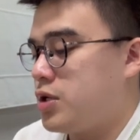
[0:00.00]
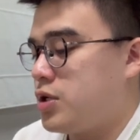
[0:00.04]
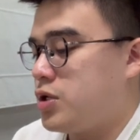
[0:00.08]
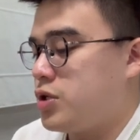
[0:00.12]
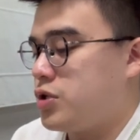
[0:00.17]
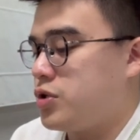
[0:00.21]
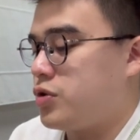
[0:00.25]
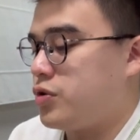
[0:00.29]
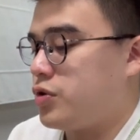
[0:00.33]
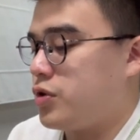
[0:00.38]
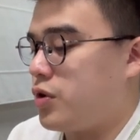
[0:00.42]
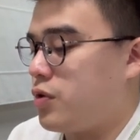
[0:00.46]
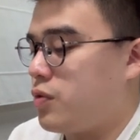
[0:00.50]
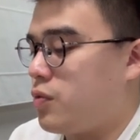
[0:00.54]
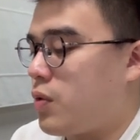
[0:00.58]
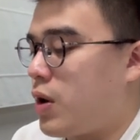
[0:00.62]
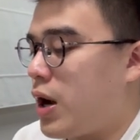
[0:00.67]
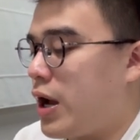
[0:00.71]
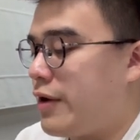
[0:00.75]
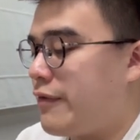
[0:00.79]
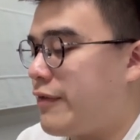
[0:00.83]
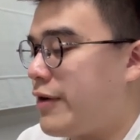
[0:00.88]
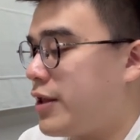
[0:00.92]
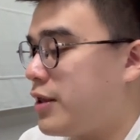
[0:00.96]
So your
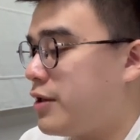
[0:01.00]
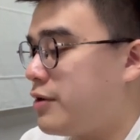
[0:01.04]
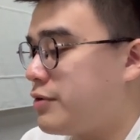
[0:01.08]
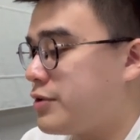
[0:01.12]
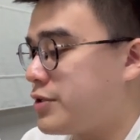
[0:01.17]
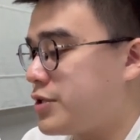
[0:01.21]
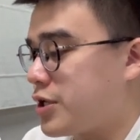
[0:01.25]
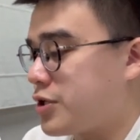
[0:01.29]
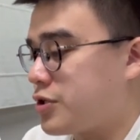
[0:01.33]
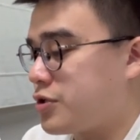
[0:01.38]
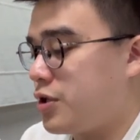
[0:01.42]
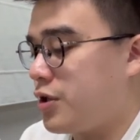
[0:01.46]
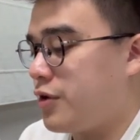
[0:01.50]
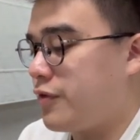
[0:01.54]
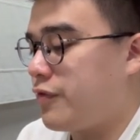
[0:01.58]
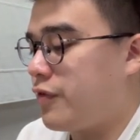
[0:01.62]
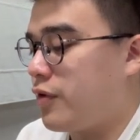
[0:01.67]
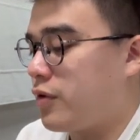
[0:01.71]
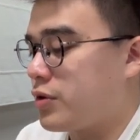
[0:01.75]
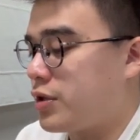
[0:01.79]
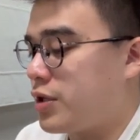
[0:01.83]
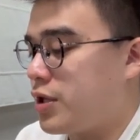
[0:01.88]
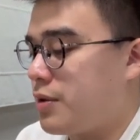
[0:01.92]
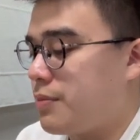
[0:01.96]
y value is actually
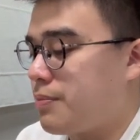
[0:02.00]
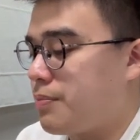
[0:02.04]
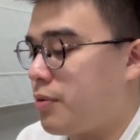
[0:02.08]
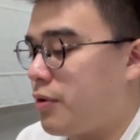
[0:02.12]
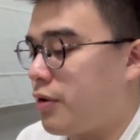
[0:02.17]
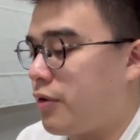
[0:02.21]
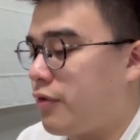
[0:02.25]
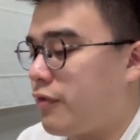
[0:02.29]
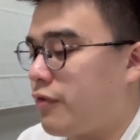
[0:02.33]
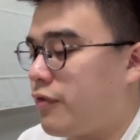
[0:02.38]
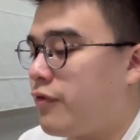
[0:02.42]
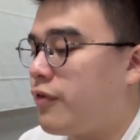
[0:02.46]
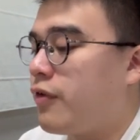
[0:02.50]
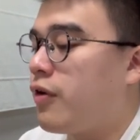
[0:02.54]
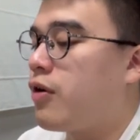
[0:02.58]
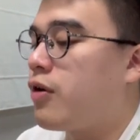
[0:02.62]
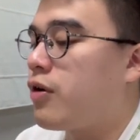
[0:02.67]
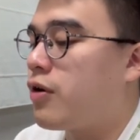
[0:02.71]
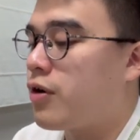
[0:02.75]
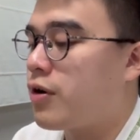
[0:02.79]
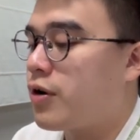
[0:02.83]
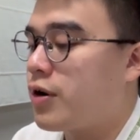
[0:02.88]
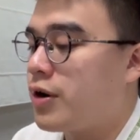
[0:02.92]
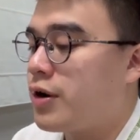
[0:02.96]

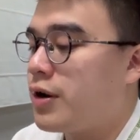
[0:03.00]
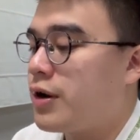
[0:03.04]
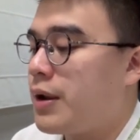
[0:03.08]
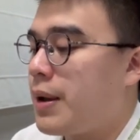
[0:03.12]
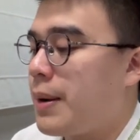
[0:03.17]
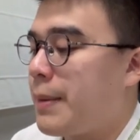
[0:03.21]
14.4,